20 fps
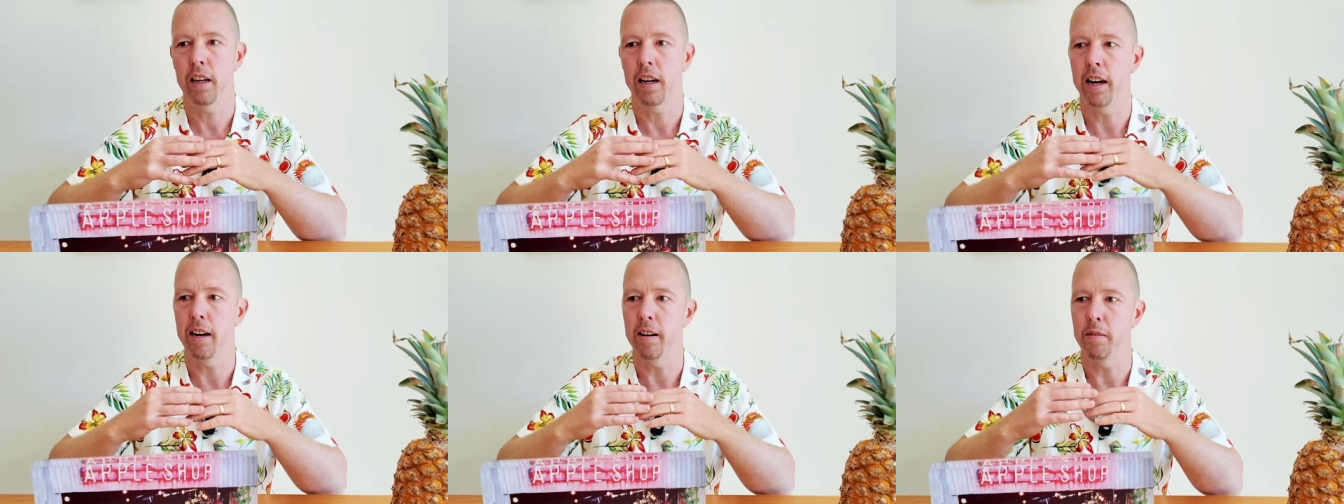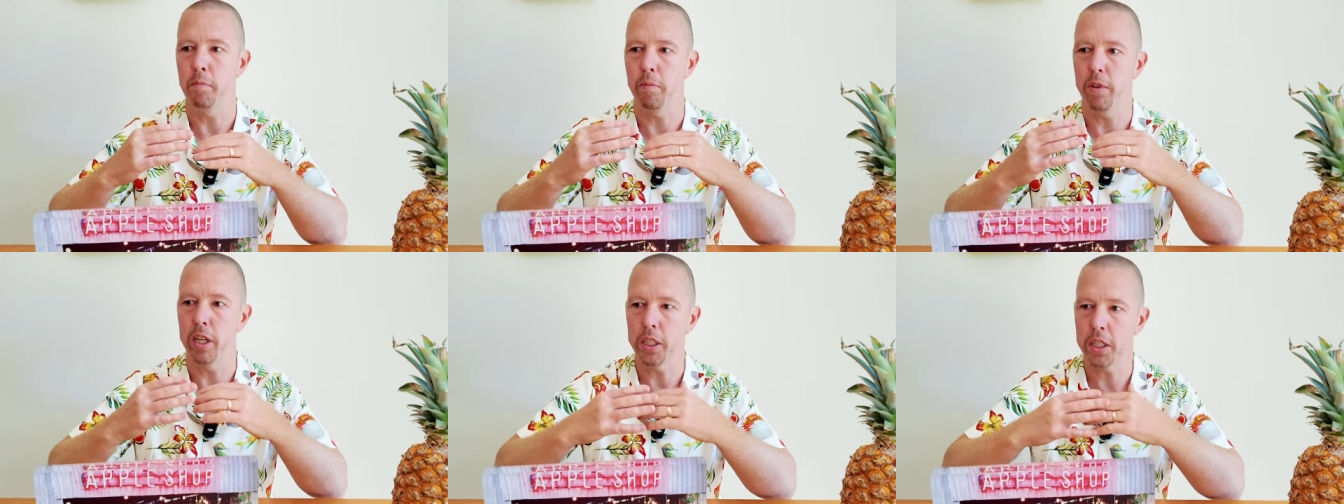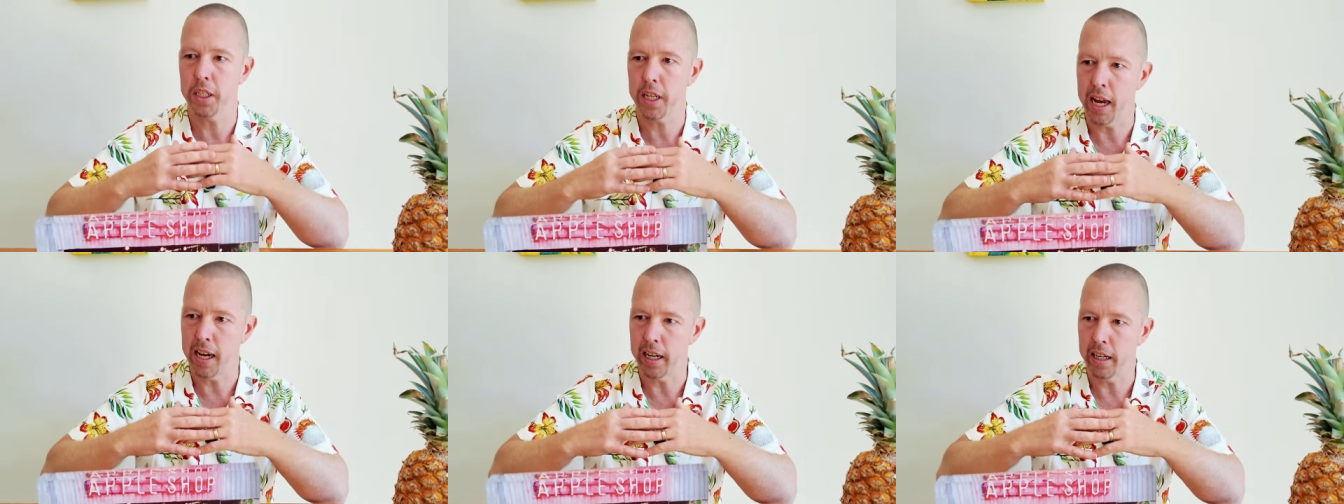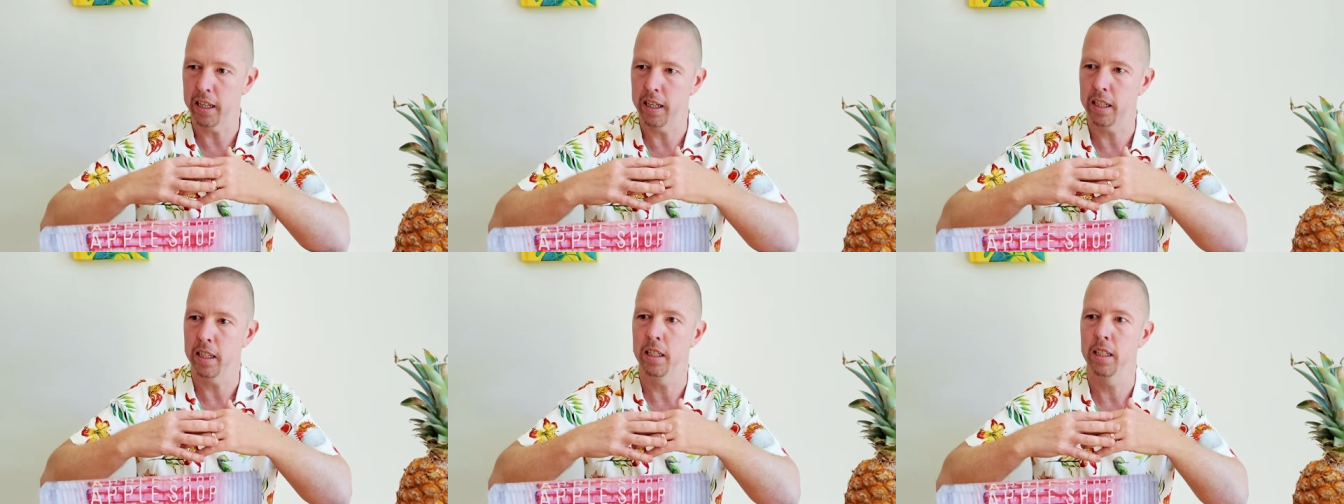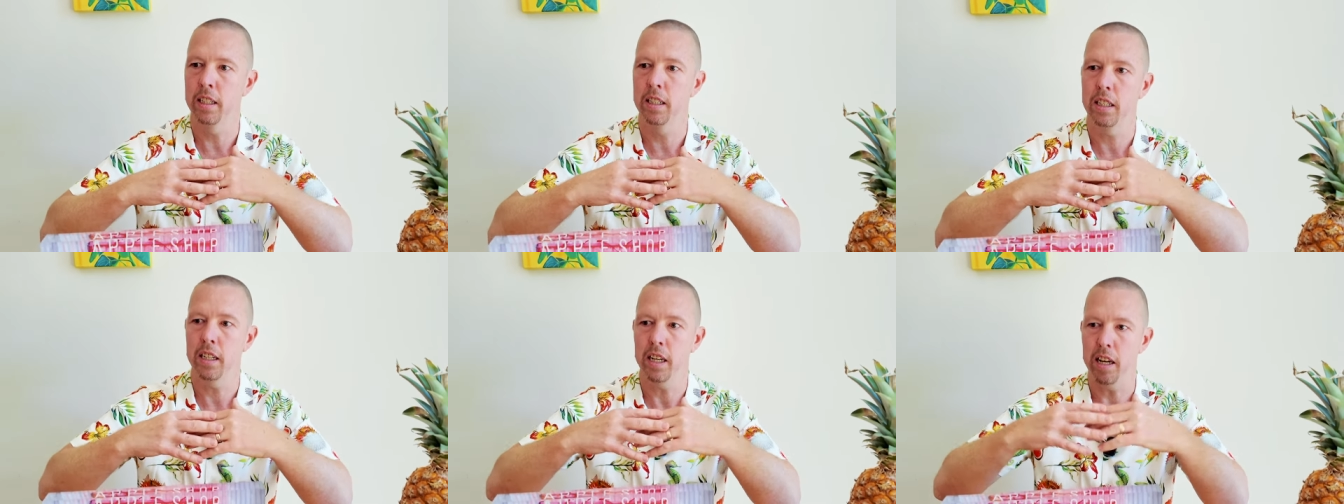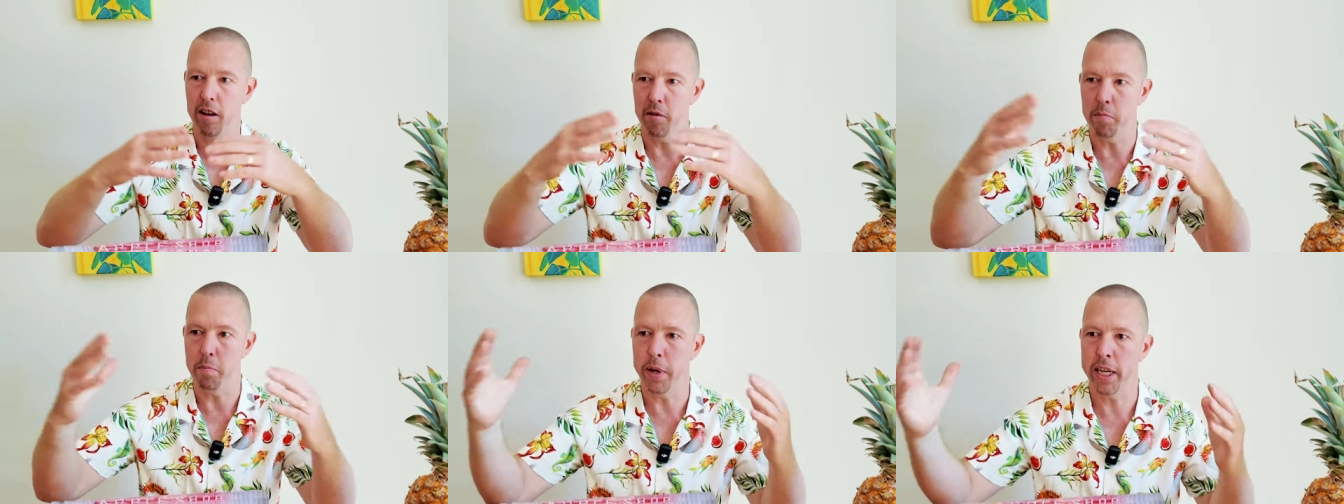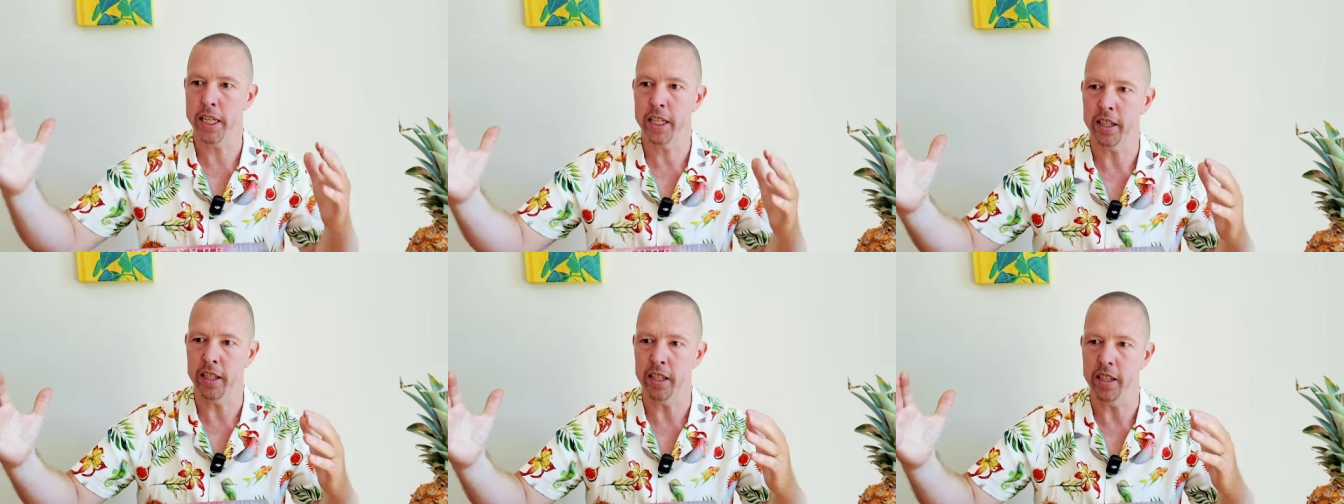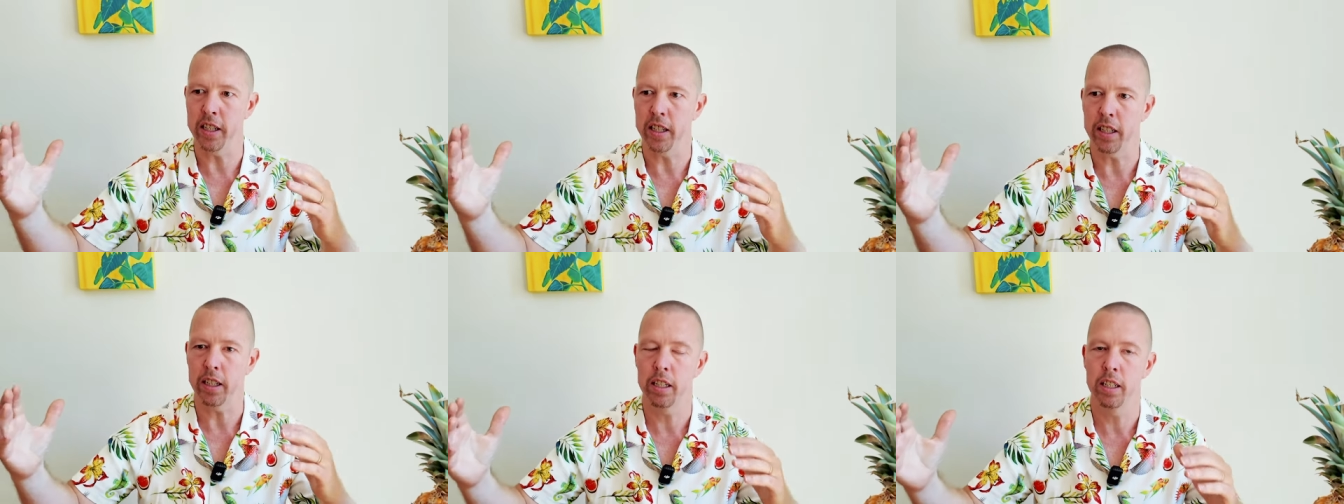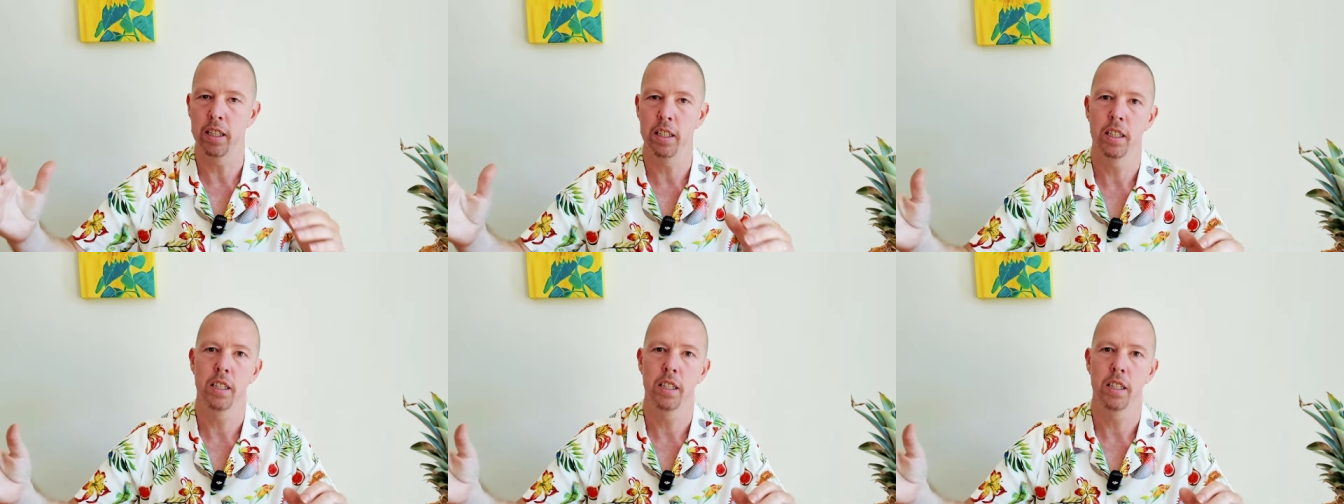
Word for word: Um, the sun emitted it.